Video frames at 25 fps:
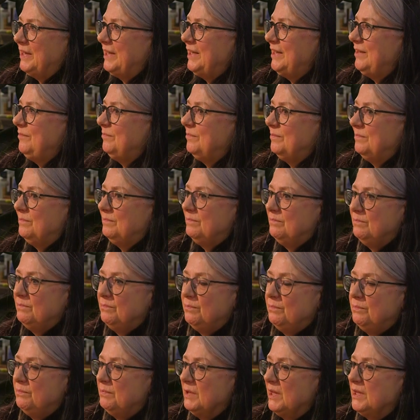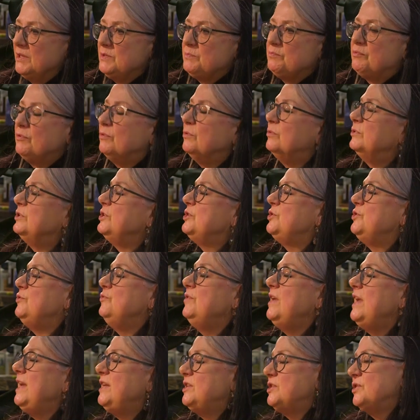be as broad as
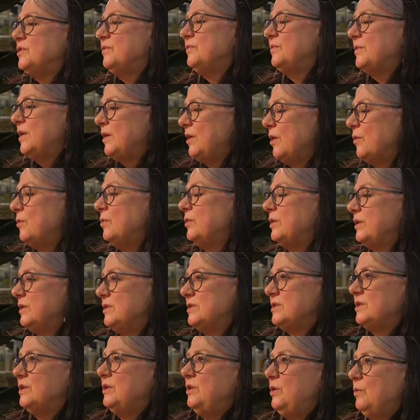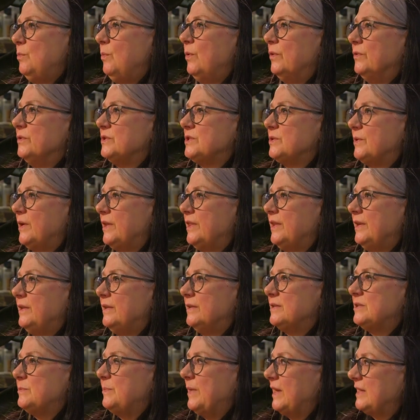you need to for the audience that you want. So I
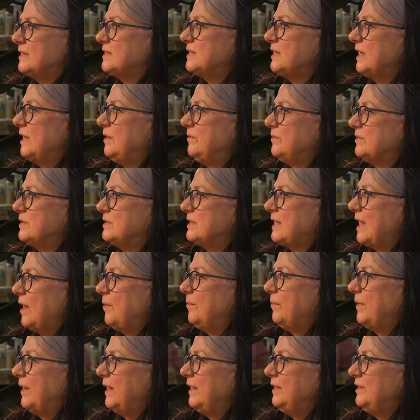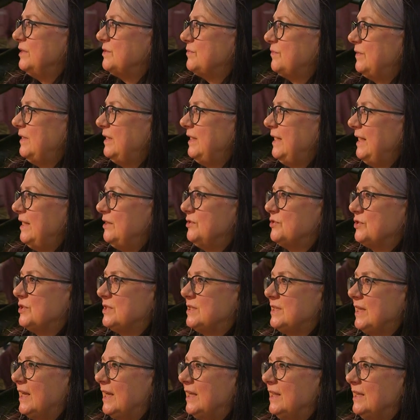think the Specsavers campaign is really
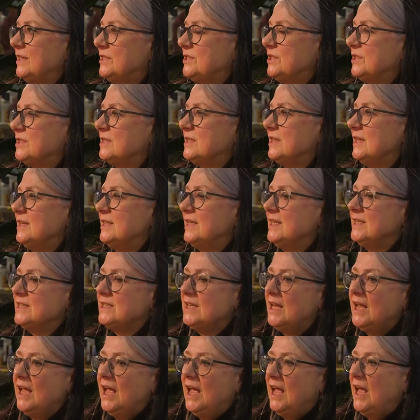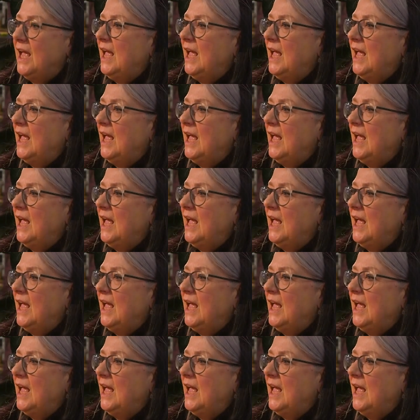interesting, and it's just that it's